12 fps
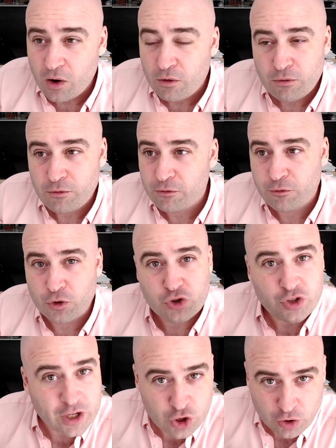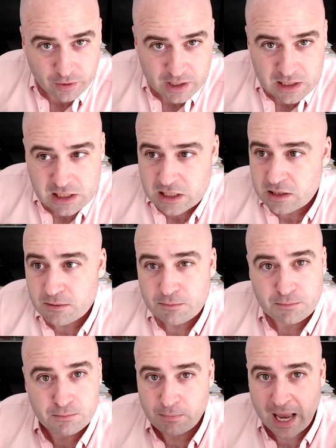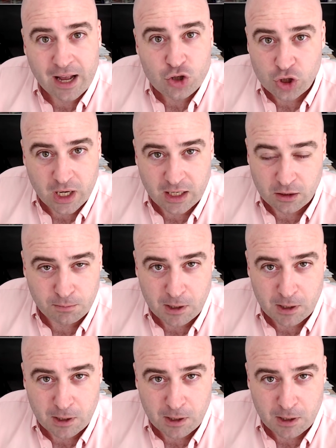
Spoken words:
For centuries, educated